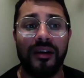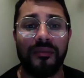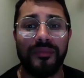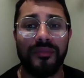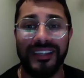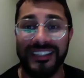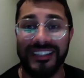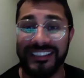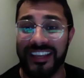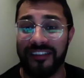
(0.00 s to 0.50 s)

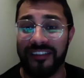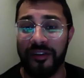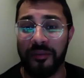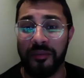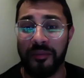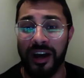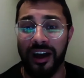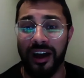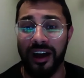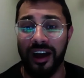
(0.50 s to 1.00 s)
is give him
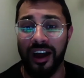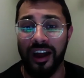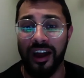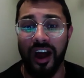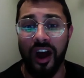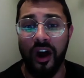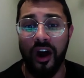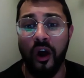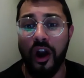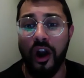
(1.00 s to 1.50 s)

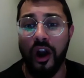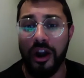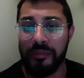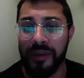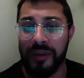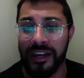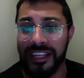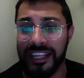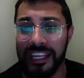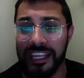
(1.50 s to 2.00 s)
a hard
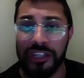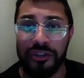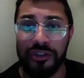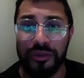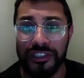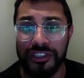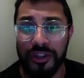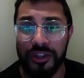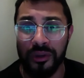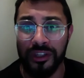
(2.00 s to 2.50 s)
money
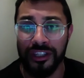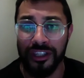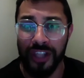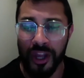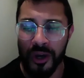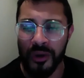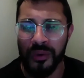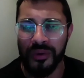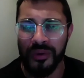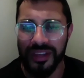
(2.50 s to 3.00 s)
interest only
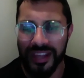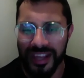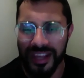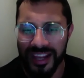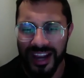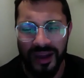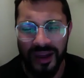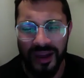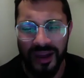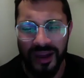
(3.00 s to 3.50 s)
loan. And
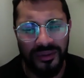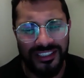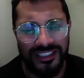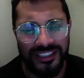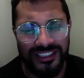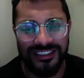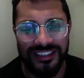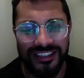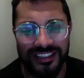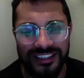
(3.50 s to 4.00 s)
I was
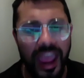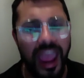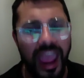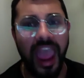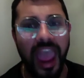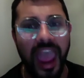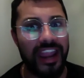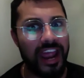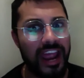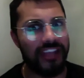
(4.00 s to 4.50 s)
just,
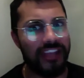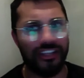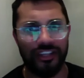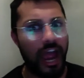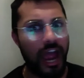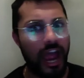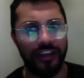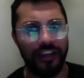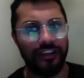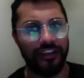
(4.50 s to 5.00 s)
and I
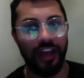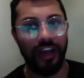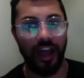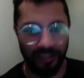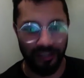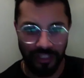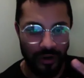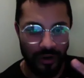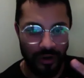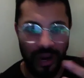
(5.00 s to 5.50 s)

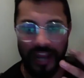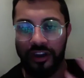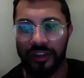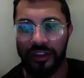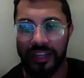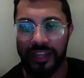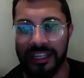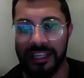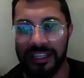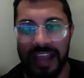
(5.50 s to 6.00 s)
know
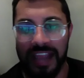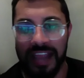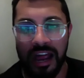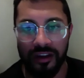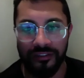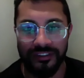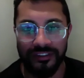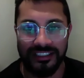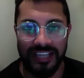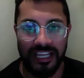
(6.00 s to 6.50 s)
the in and out
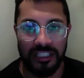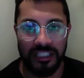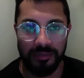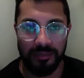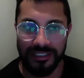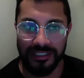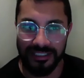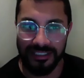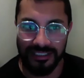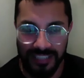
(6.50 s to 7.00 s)
of this guy's
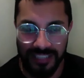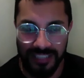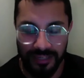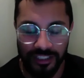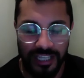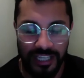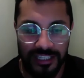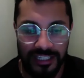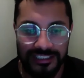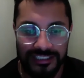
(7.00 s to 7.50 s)
business because I've
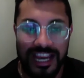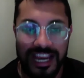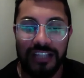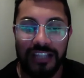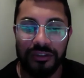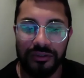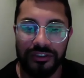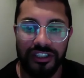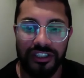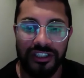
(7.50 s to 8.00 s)
looked at his
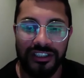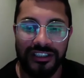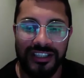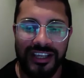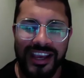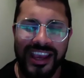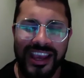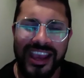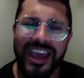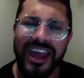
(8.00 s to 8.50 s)
tax returns,
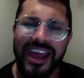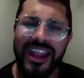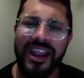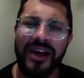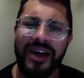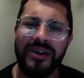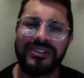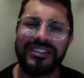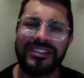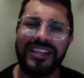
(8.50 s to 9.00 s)
and
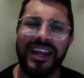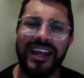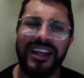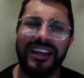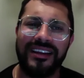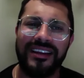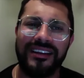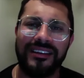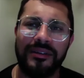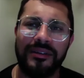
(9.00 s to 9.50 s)
I was like,